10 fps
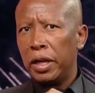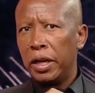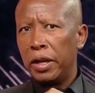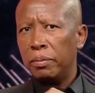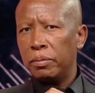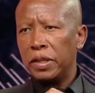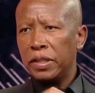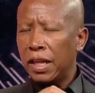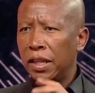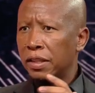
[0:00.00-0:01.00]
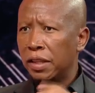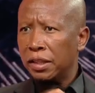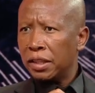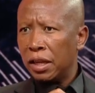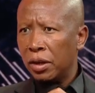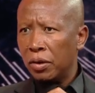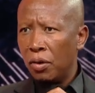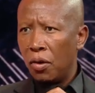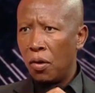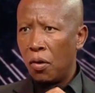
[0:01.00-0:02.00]
is at the center
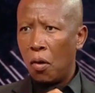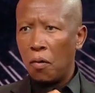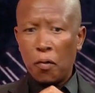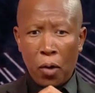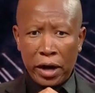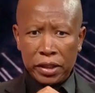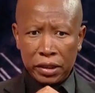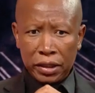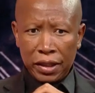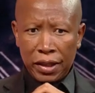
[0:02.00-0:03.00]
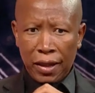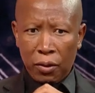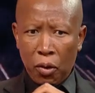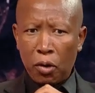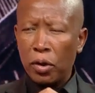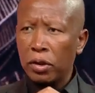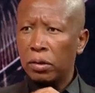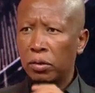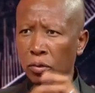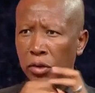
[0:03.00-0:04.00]
of what we're going
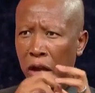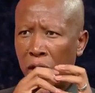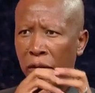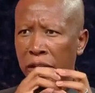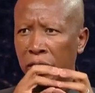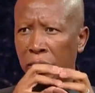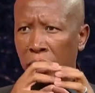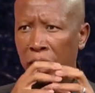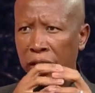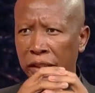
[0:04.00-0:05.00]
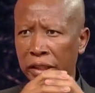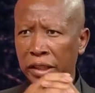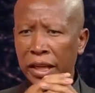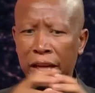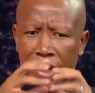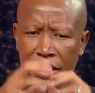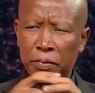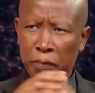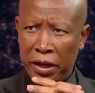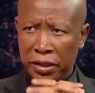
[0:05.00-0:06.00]
through now as an organization in
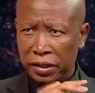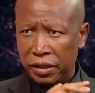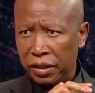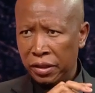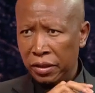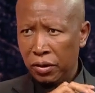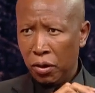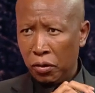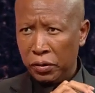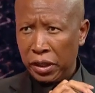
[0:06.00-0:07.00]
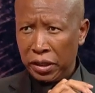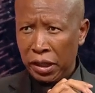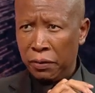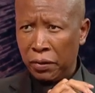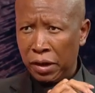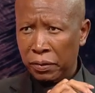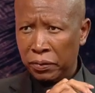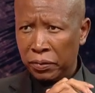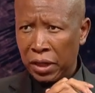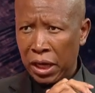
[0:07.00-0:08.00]
defense of the
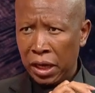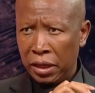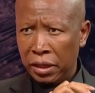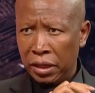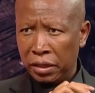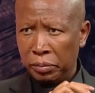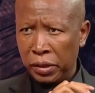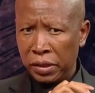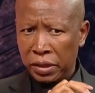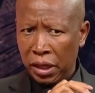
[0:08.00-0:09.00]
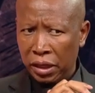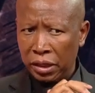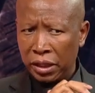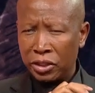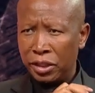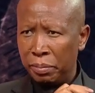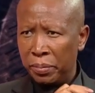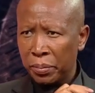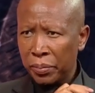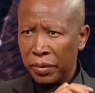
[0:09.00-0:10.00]
EFF. He has been steering the ship.
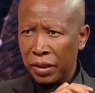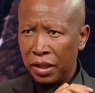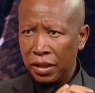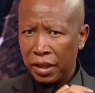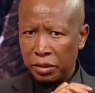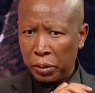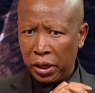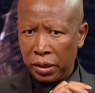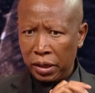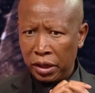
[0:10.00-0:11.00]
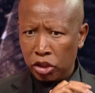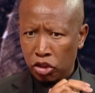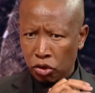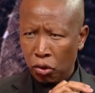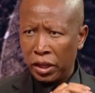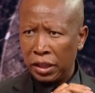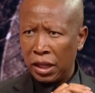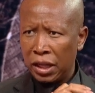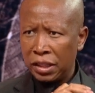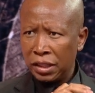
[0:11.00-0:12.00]
He has been ensuring
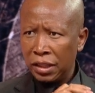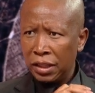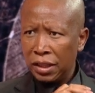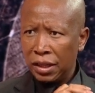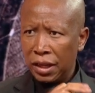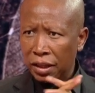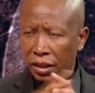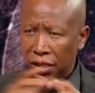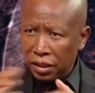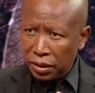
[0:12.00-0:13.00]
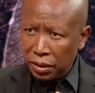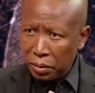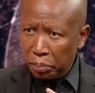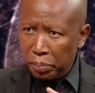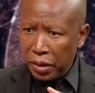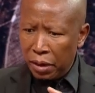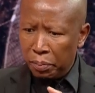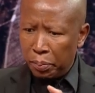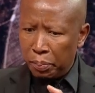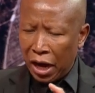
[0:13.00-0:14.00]
that these
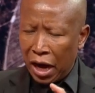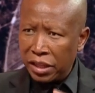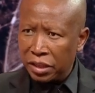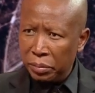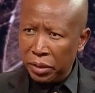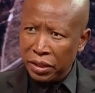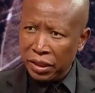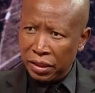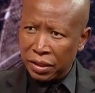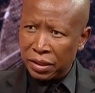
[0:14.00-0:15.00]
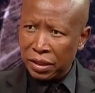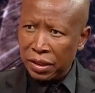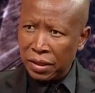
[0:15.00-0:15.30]
branch meetings,